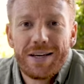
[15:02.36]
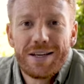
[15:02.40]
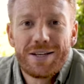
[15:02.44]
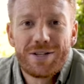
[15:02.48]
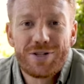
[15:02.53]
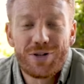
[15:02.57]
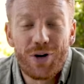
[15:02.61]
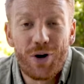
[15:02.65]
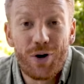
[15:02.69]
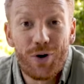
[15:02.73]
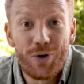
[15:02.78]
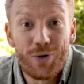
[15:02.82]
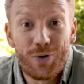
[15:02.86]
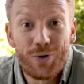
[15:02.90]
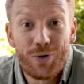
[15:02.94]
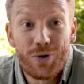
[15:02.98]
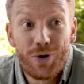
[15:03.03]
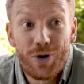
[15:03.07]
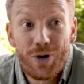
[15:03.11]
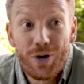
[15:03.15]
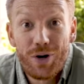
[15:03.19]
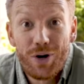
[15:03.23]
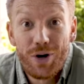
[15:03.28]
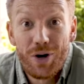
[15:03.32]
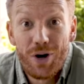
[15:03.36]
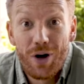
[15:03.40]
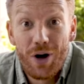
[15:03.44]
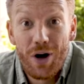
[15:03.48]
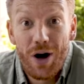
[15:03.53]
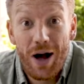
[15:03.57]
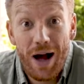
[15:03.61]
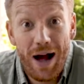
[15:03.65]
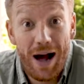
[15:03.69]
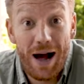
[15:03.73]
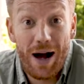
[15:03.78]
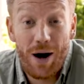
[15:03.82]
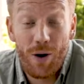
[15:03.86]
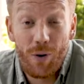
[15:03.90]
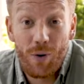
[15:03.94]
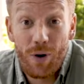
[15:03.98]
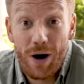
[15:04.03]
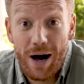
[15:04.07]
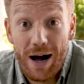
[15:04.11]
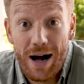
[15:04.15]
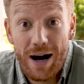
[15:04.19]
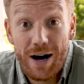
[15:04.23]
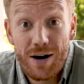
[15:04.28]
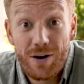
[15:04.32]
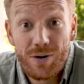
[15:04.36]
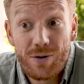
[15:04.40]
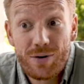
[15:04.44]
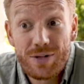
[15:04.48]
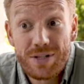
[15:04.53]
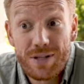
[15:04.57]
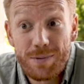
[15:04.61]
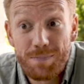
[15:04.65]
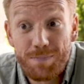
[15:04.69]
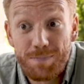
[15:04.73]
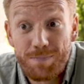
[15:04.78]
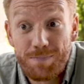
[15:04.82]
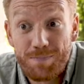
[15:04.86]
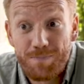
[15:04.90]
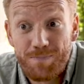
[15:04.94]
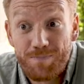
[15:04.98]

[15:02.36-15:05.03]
So how? How is the